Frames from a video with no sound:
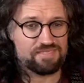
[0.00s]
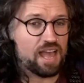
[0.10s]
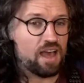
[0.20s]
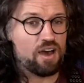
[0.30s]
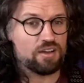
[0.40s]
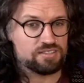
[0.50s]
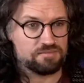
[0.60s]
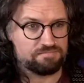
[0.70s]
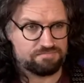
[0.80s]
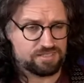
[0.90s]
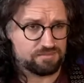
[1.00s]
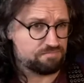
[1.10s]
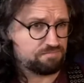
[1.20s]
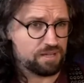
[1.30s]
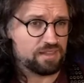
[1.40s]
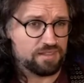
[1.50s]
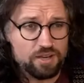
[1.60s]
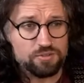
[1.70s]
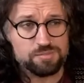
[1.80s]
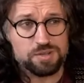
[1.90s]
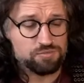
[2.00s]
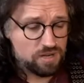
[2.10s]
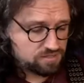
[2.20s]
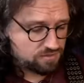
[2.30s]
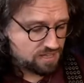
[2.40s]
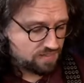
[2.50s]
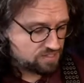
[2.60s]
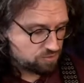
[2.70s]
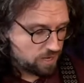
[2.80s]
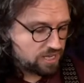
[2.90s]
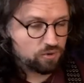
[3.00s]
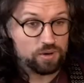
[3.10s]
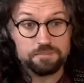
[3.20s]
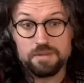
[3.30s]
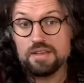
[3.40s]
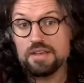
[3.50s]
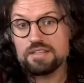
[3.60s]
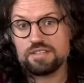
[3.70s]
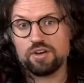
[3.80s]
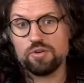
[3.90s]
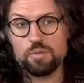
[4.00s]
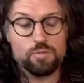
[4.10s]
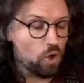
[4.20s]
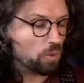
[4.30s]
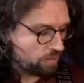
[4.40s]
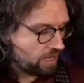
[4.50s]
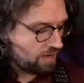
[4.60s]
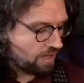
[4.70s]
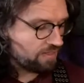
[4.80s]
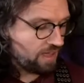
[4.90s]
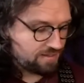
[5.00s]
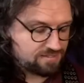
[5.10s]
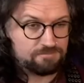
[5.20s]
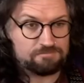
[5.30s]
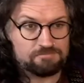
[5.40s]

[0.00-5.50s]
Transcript: that hard to, to play the notes, but it's really tough to get that swing going. So we've all played like this.